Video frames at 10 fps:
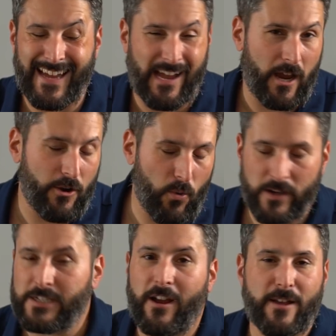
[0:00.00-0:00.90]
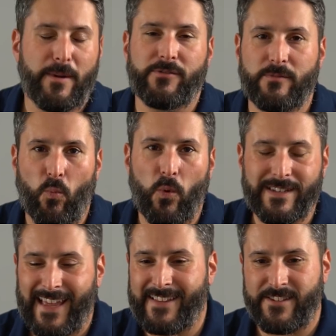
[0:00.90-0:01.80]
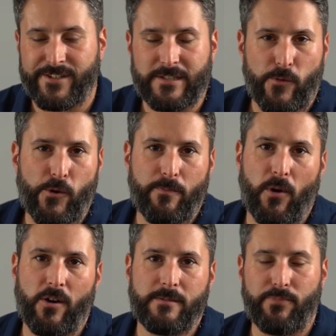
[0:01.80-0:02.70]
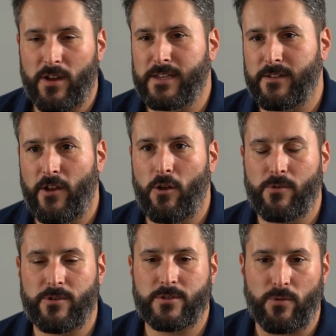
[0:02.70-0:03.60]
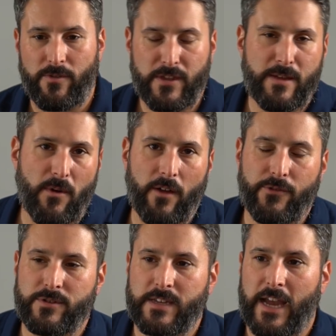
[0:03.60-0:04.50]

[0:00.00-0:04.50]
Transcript: I don't want to talk about what that does to third-party plugin developers or theme authors.